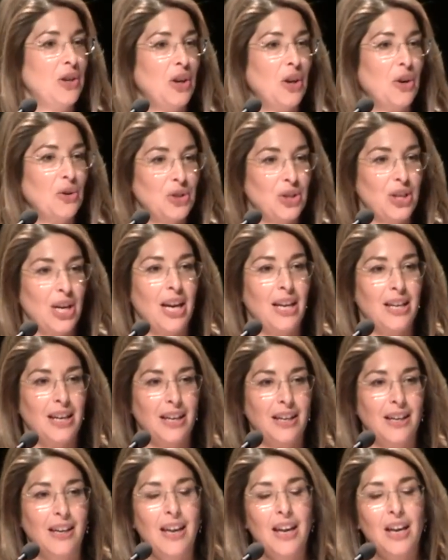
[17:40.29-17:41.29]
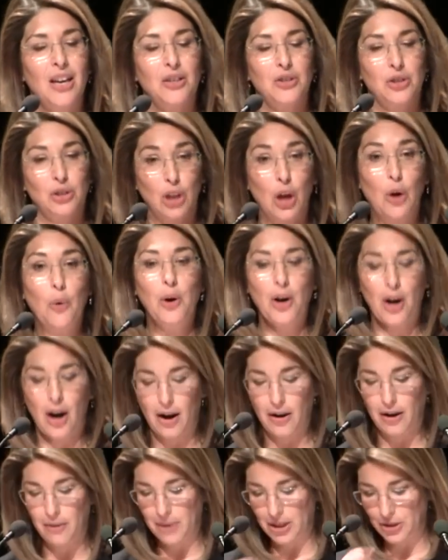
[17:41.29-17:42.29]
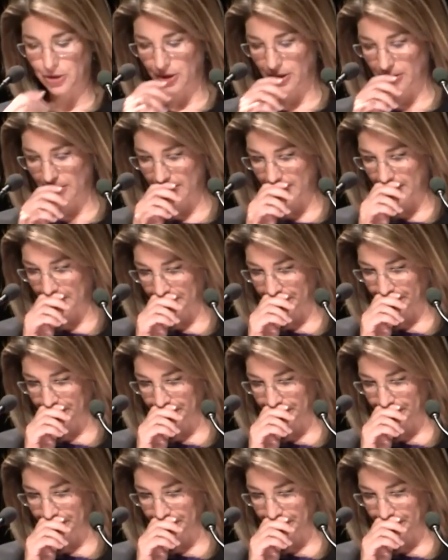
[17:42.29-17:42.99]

negotiating to lower our emissions,